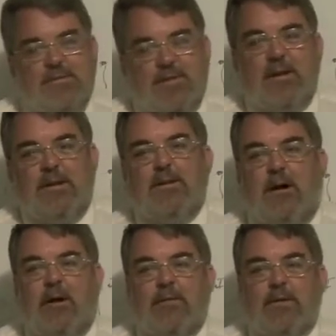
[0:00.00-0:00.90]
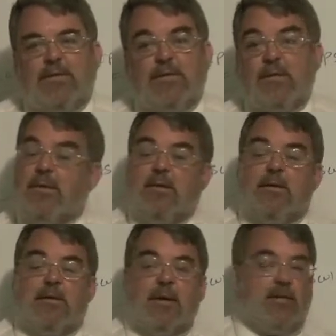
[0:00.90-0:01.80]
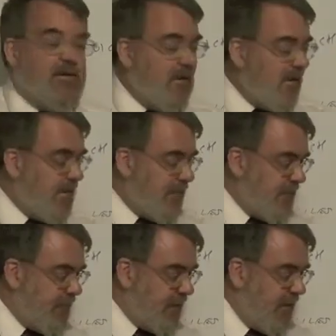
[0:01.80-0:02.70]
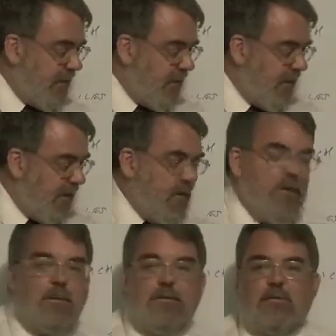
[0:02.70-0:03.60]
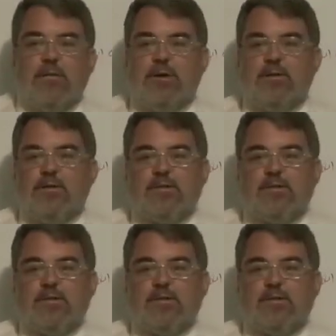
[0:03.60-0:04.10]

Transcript: stating the obvious that the road